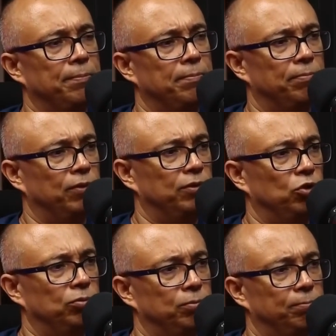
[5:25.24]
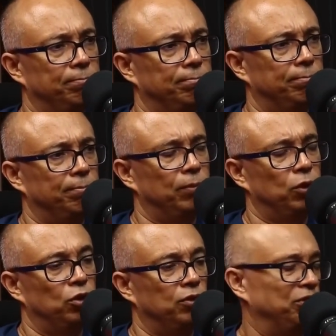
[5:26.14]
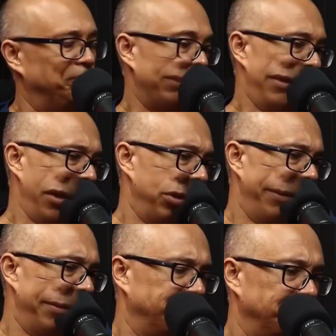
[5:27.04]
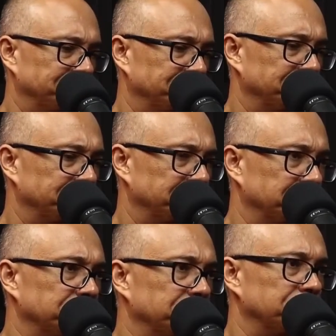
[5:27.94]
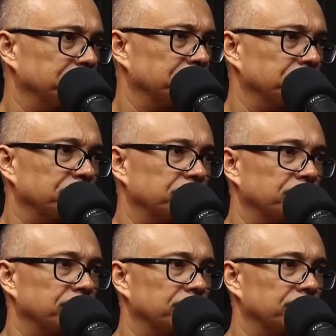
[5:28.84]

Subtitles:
Very cool. Now let's talk a little bit about the